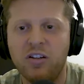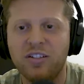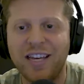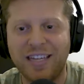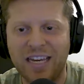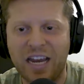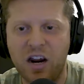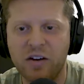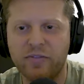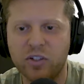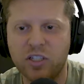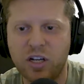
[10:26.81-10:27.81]
taking care of
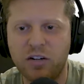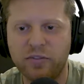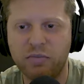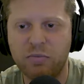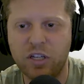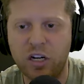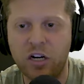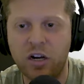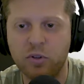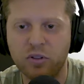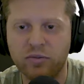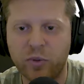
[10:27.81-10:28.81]
herself in a
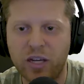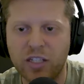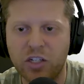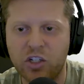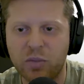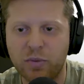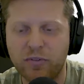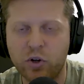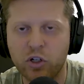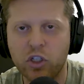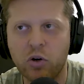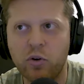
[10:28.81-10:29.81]
number of ways that she did before.
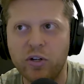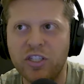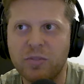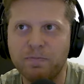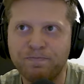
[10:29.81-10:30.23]
So it's